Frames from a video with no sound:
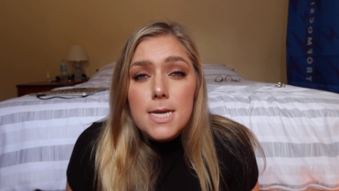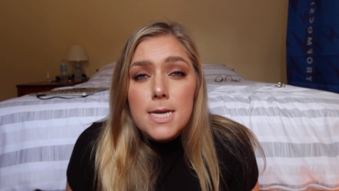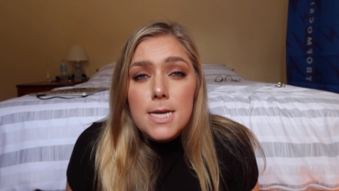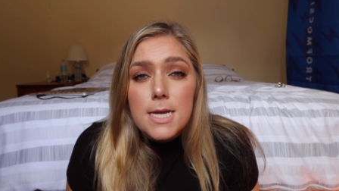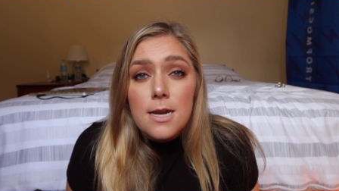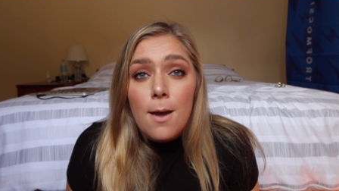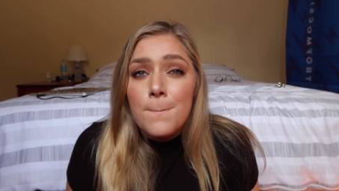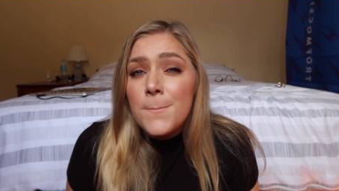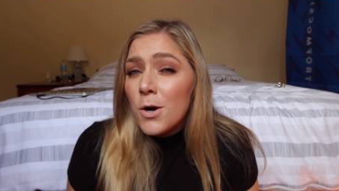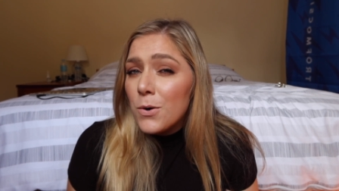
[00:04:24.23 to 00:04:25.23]
in
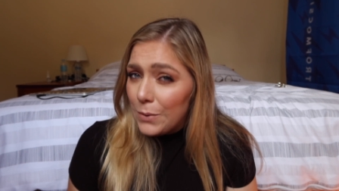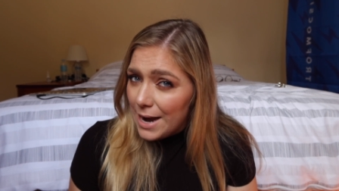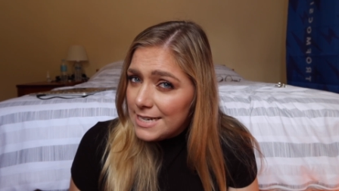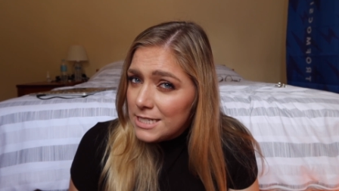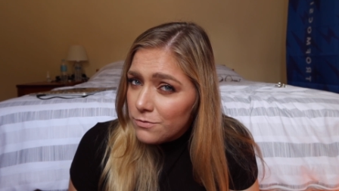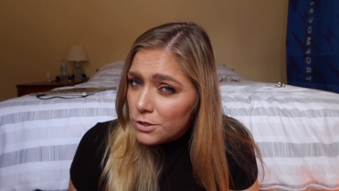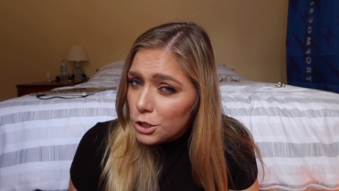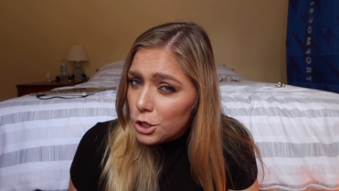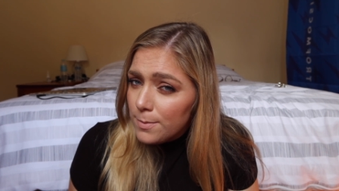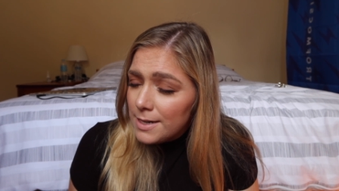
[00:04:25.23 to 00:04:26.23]
price for
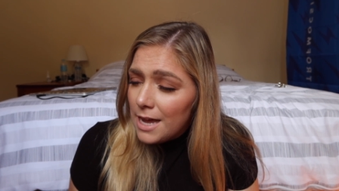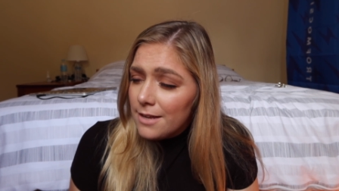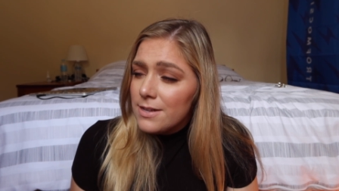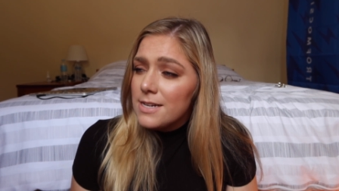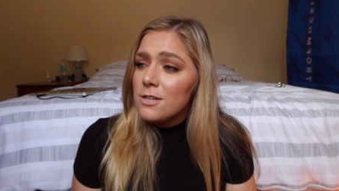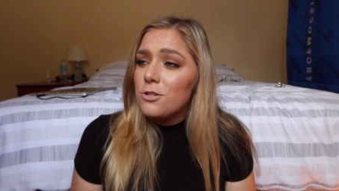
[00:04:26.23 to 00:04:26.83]
scuba diving.